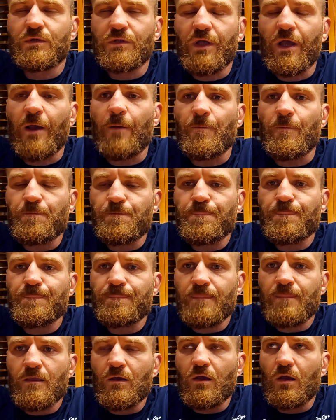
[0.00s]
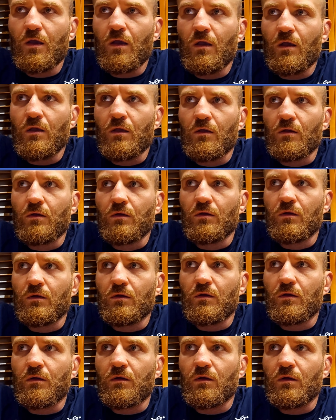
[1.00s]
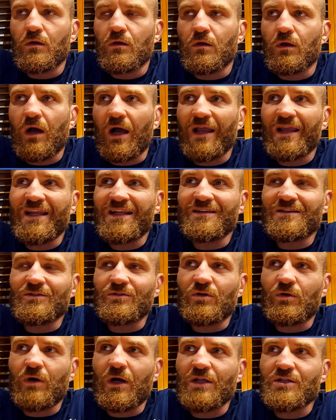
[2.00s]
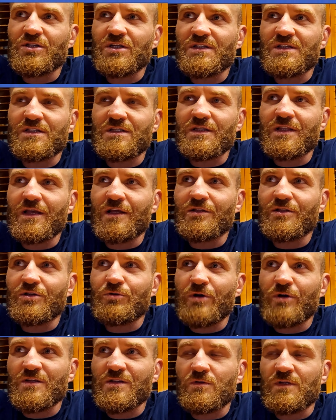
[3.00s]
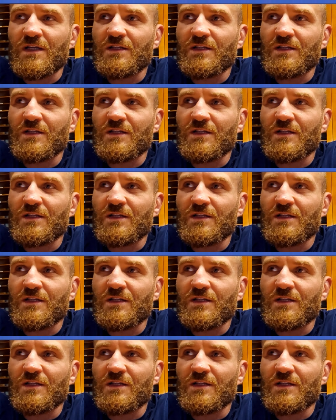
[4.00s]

Yeah. I can, you know, I just see the result.